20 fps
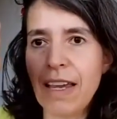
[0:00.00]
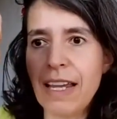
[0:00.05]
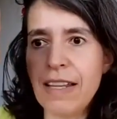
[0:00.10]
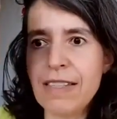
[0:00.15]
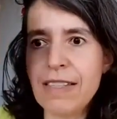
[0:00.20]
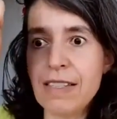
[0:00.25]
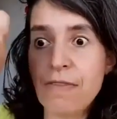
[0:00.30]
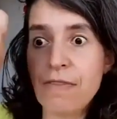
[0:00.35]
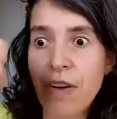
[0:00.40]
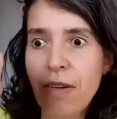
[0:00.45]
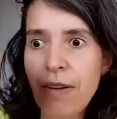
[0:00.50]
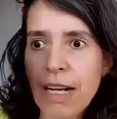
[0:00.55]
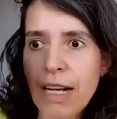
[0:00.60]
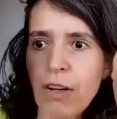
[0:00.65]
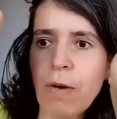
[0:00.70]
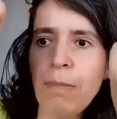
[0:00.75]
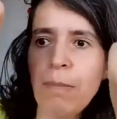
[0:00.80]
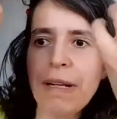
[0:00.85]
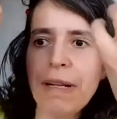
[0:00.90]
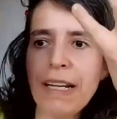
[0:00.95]
it's very
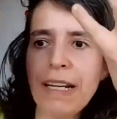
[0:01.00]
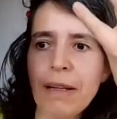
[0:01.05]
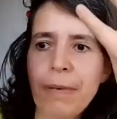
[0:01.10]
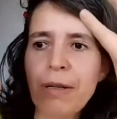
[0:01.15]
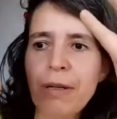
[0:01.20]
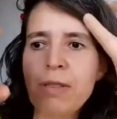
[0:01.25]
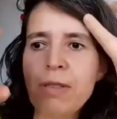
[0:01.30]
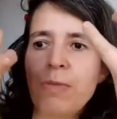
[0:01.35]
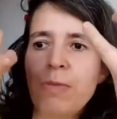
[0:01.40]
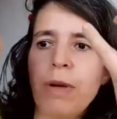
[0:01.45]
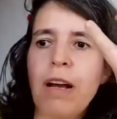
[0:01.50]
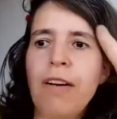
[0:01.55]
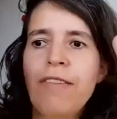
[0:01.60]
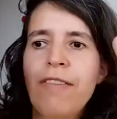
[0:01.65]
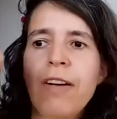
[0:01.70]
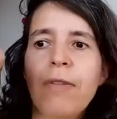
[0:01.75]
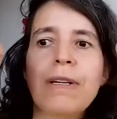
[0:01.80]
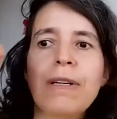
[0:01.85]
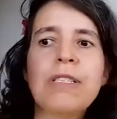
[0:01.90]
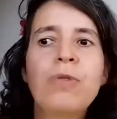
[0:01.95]
complicated, because we have
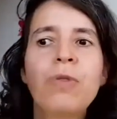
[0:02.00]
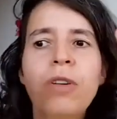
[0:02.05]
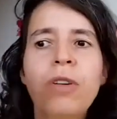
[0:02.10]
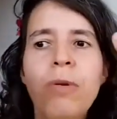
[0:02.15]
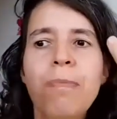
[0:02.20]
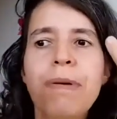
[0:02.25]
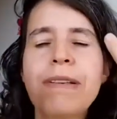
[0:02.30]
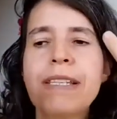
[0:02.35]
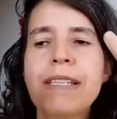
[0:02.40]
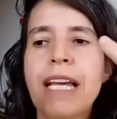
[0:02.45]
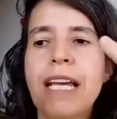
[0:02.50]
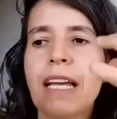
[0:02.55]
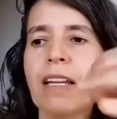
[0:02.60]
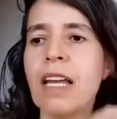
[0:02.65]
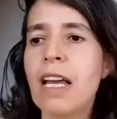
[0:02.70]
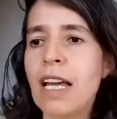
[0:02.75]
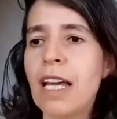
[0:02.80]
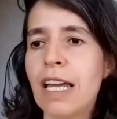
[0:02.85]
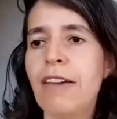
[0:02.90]
always to compensate.